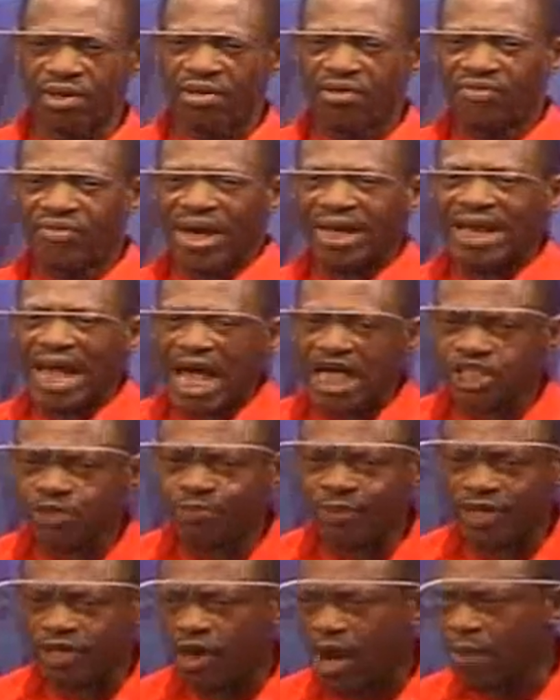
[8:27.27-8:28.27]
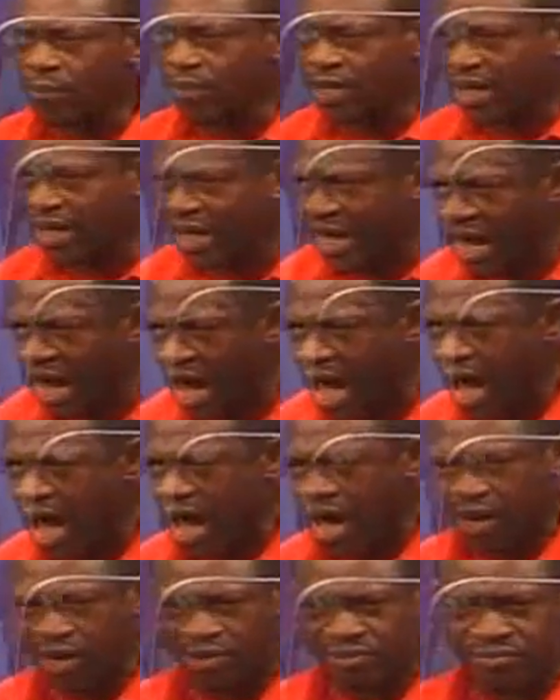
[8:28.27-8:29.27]
that has become
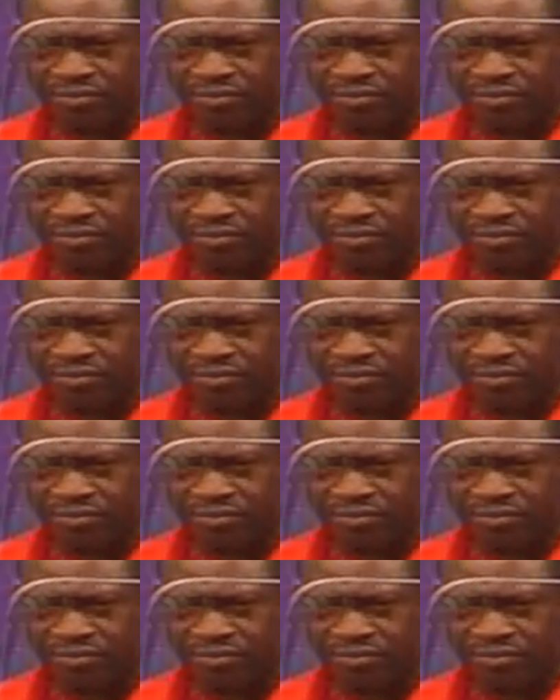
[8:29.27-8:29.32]
clear